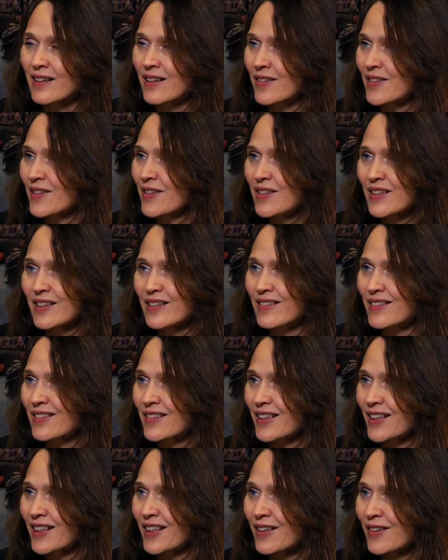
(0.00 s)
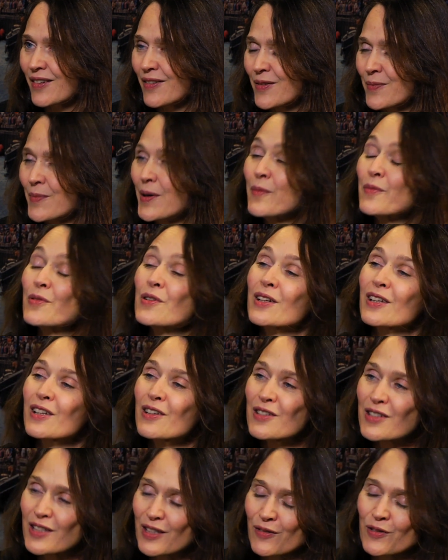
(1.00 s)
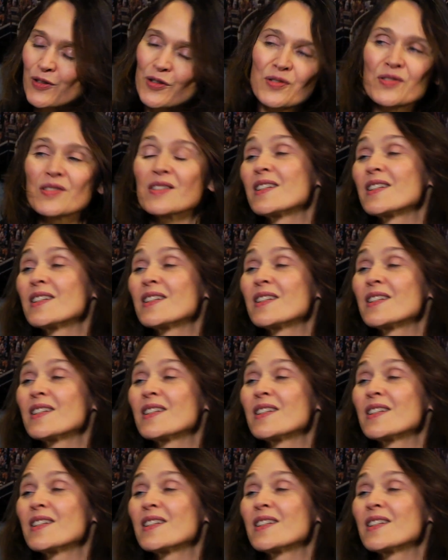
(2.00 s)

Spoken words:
other things that I can't remember, including, of course,